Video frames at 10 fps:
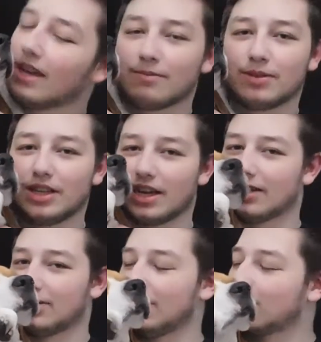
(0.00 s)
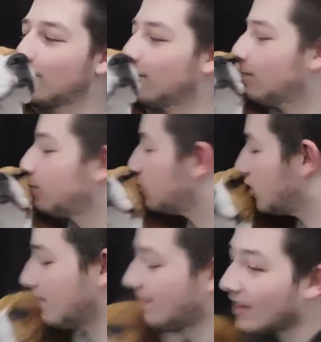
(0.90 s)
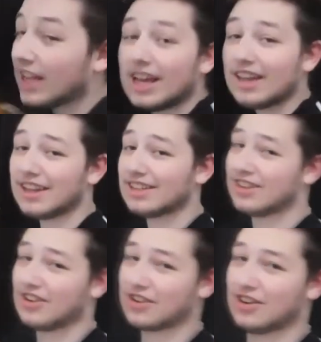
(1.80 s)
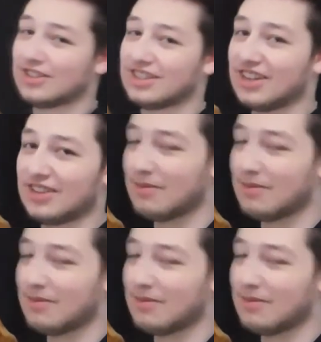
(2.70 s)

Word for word: But yeah, she's cool. And that's all I've got to say on the